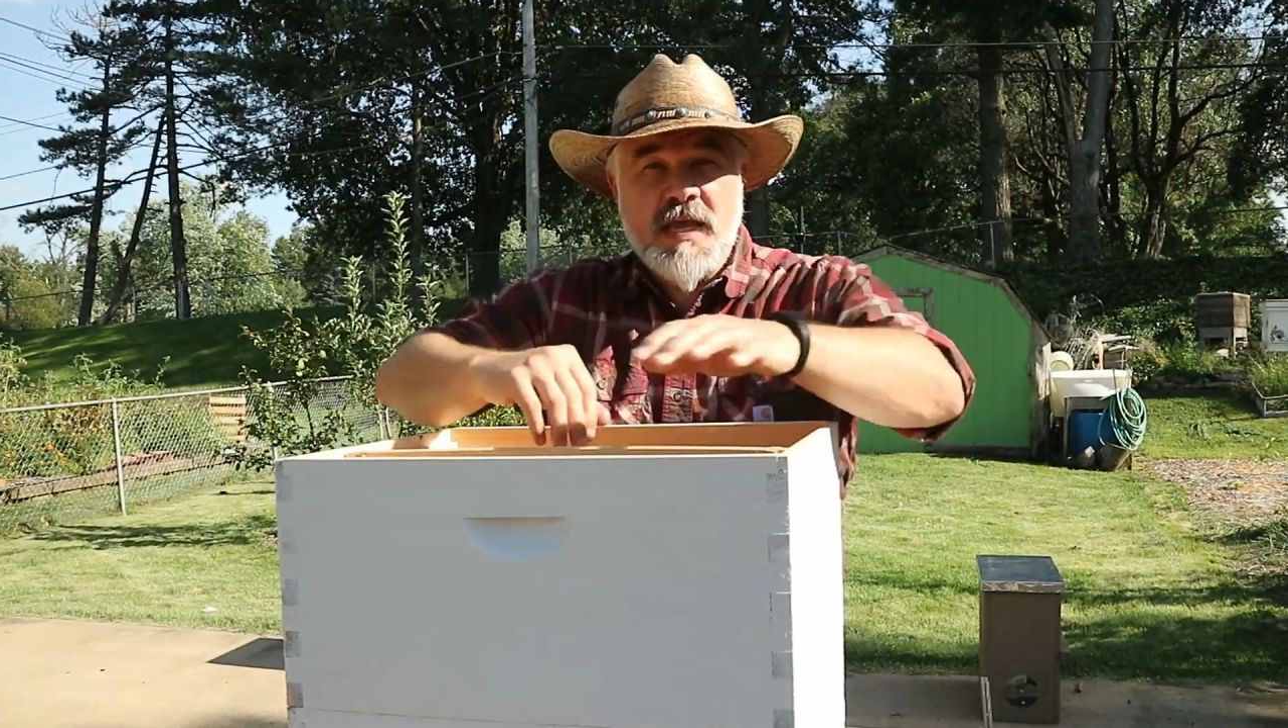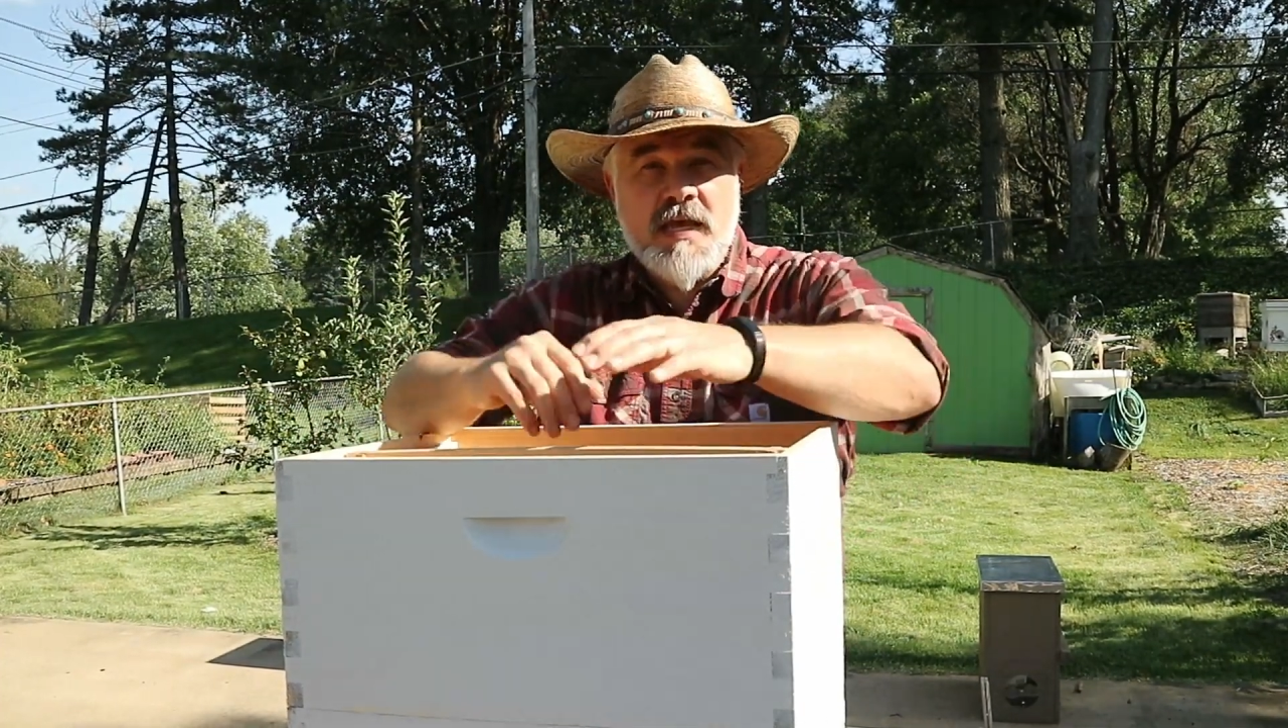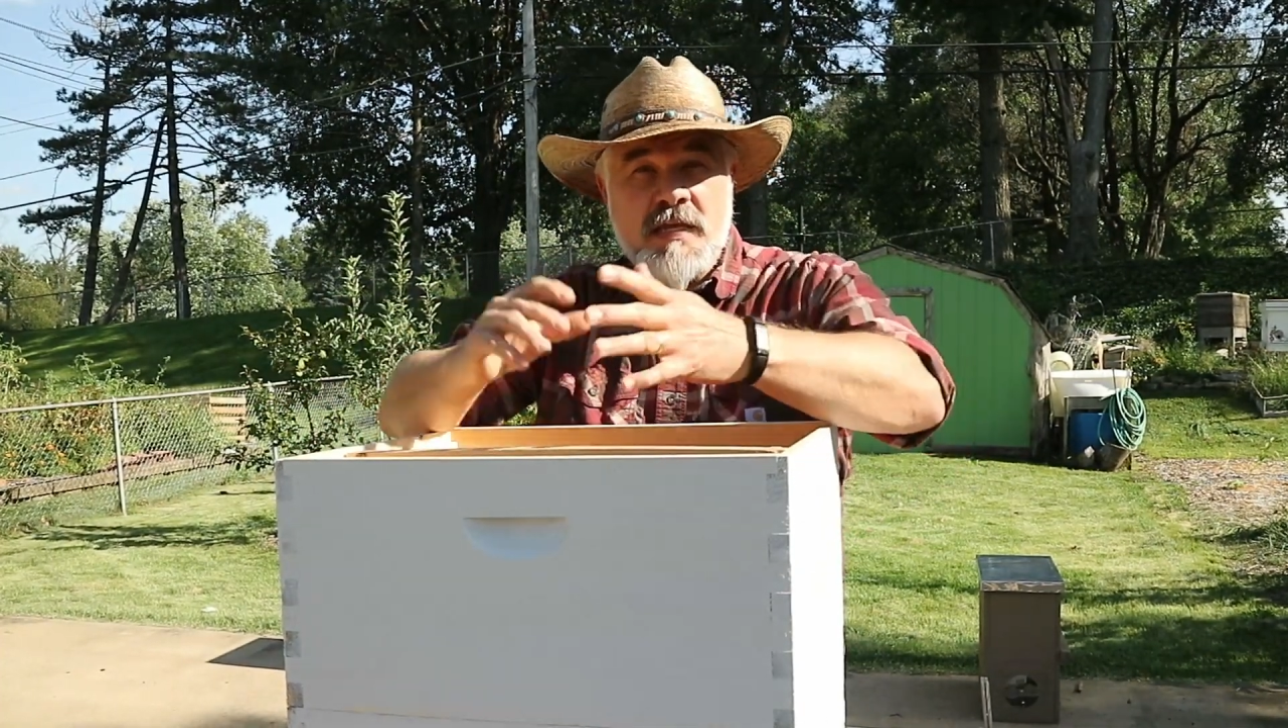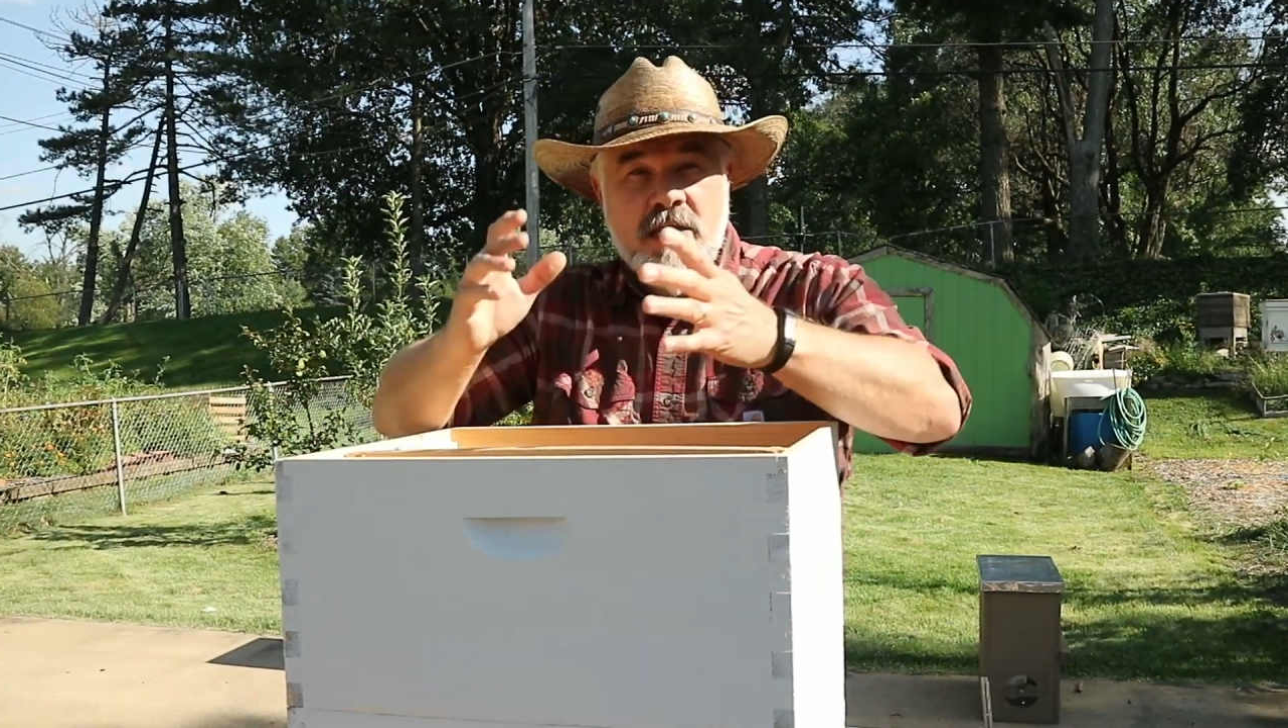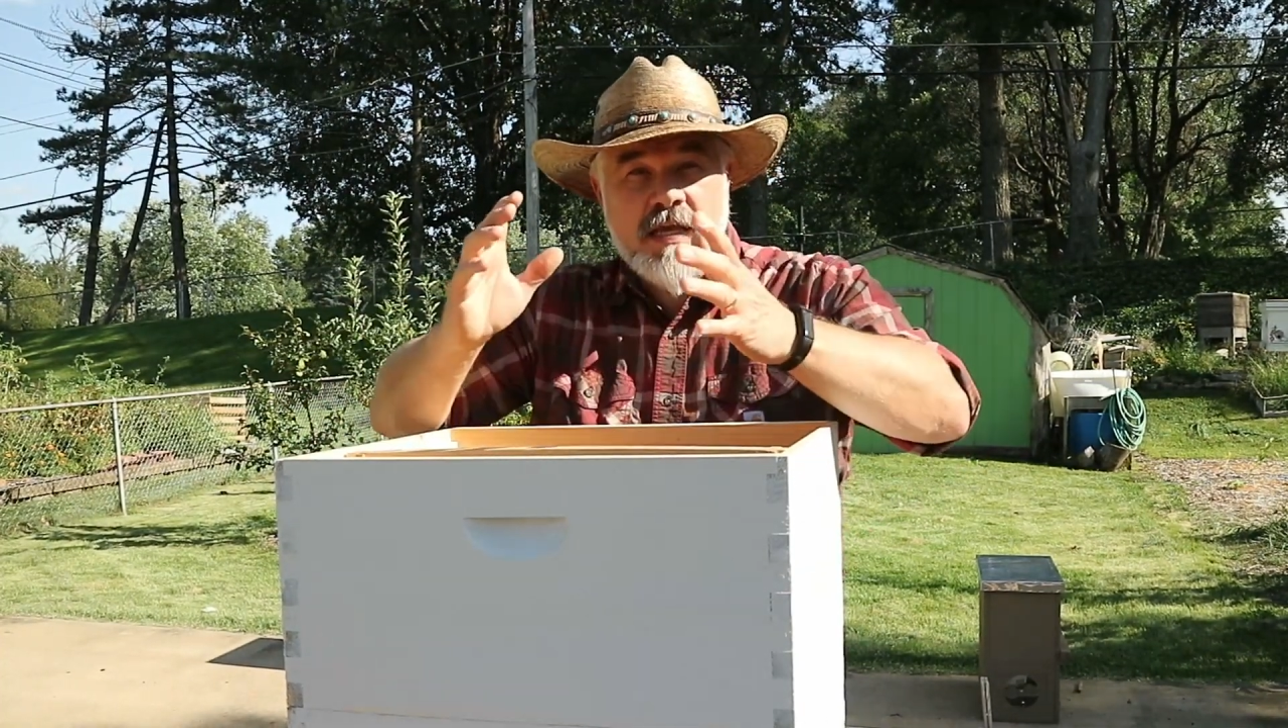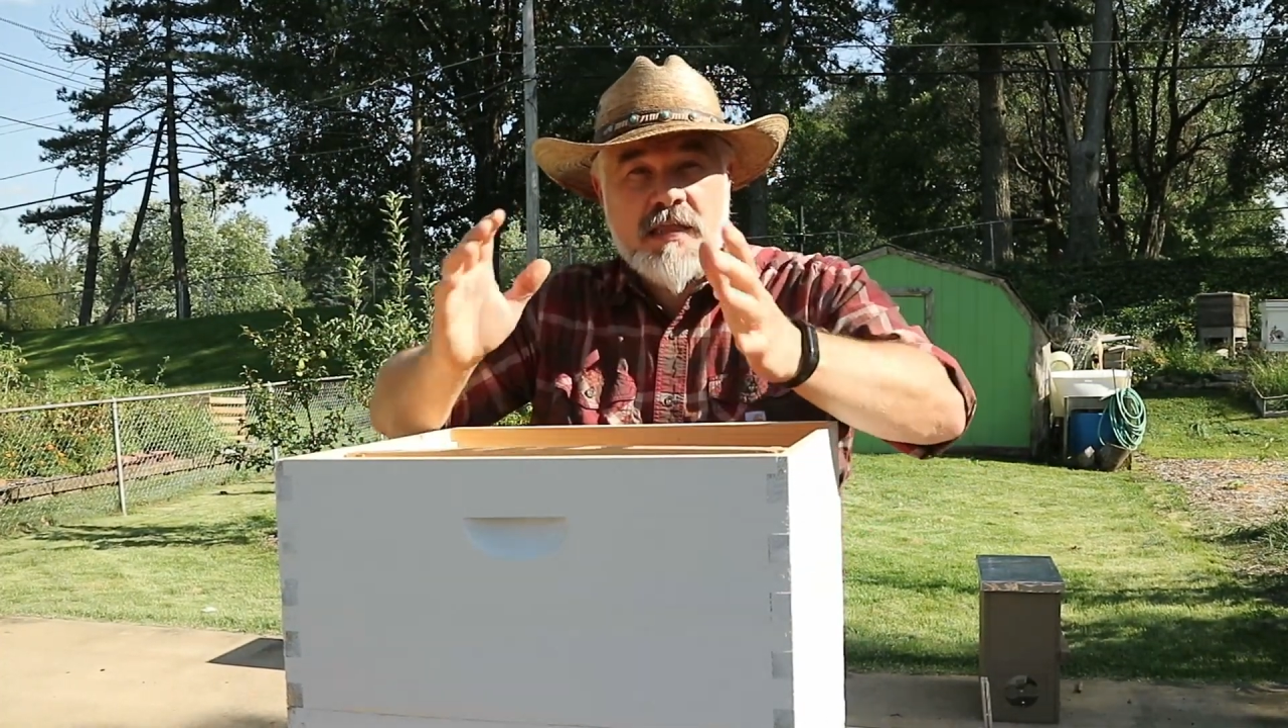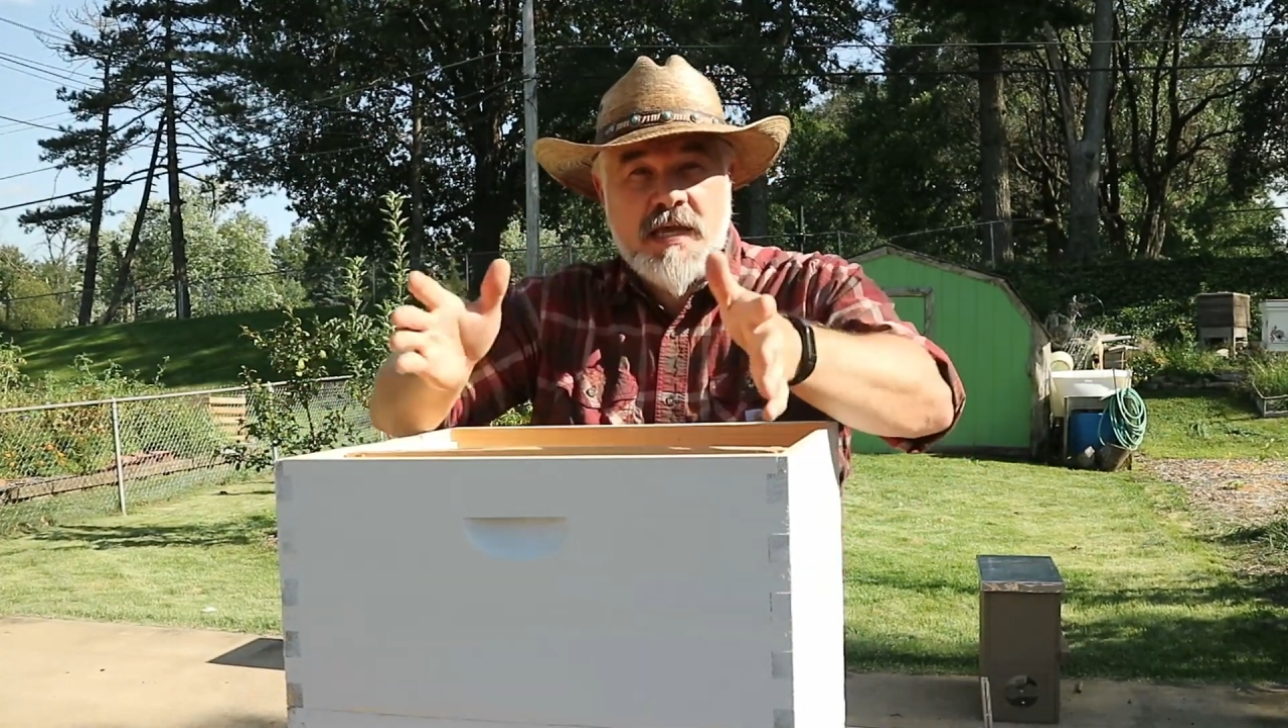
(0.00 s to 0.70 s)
in a